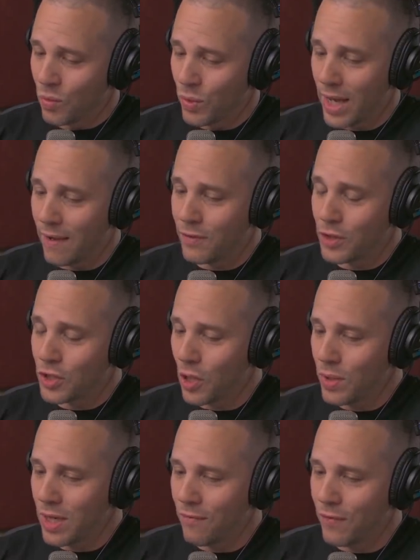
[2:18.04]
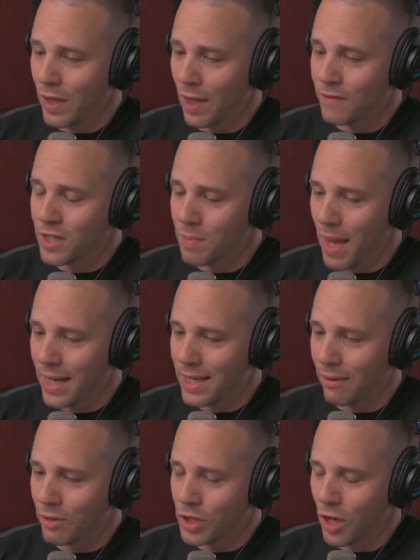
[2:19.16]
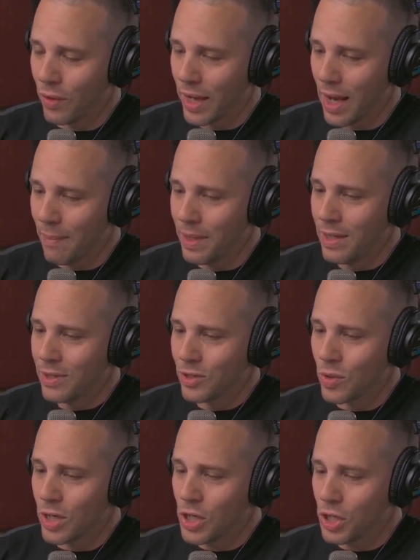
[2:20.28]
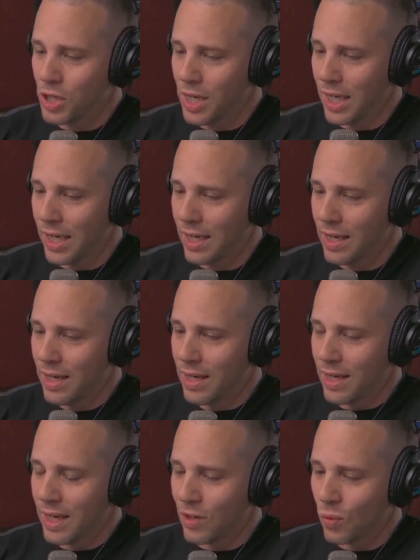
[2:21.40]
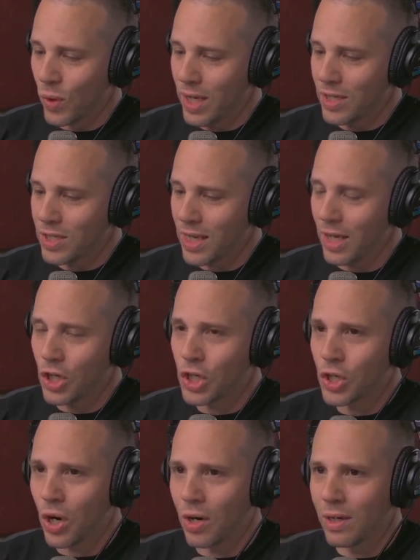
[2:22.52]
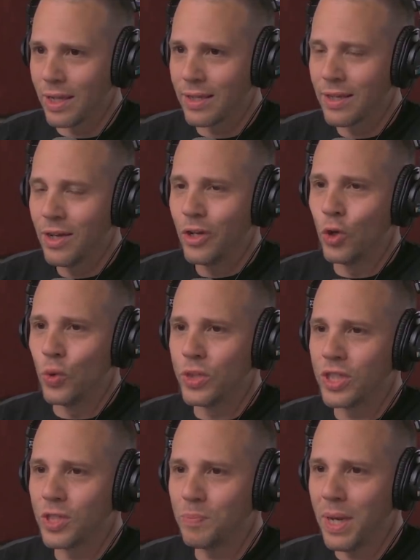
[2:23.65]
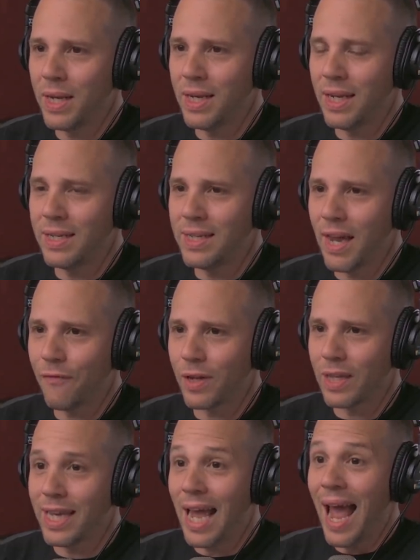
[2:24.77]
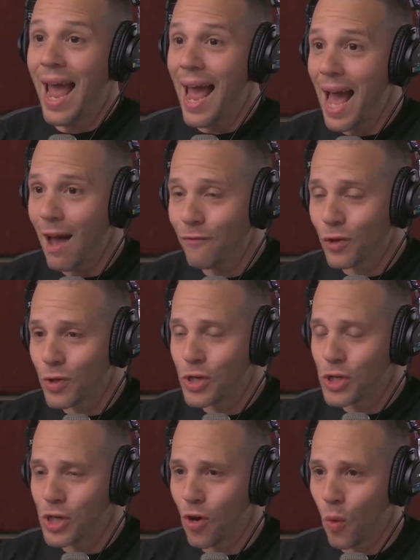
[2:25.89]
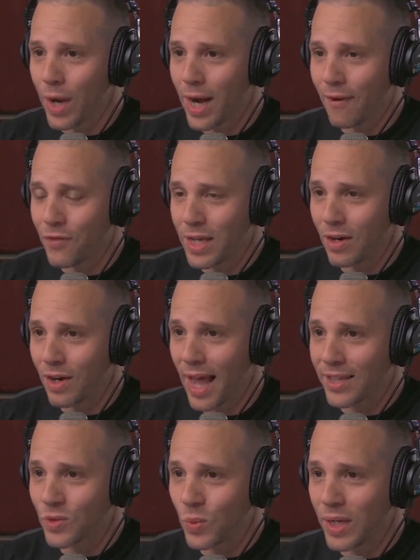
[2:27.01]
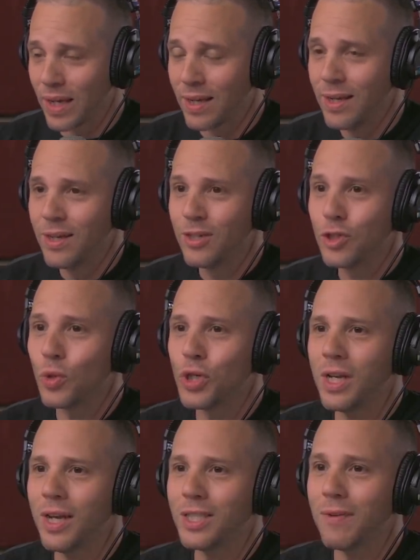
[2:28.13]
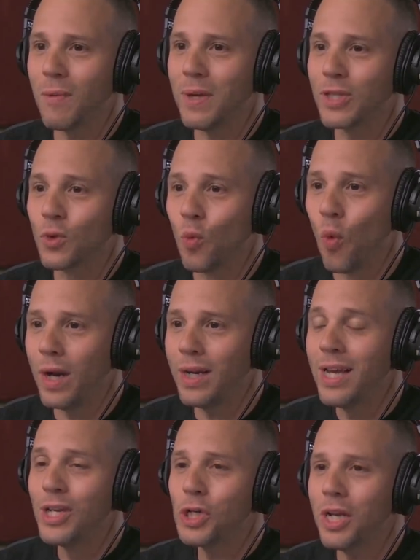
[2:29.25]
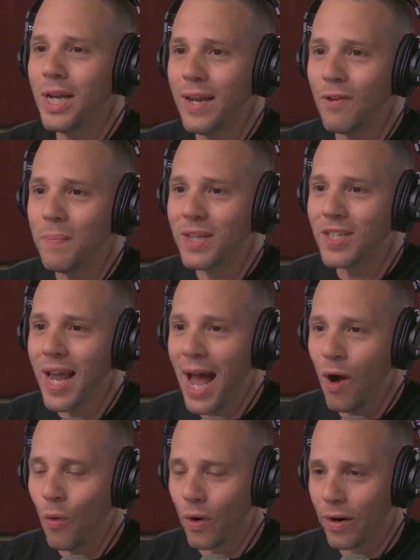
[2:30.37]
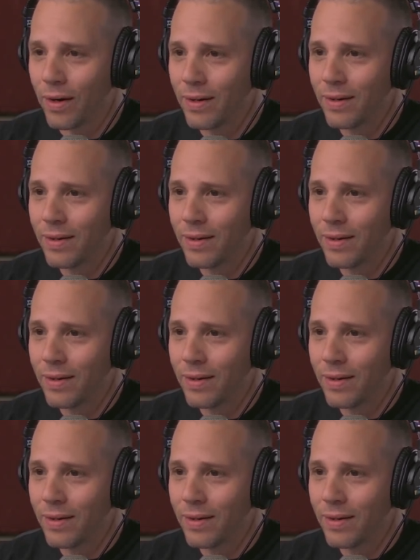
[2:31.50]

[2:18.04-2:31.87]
We have Sonya Deville of SmackDown showing up so that she can reinstate Charlotte, who was suspended indefinitely after the show went off the air last week. So she doesn't even miss one, she didn't even miss an hour,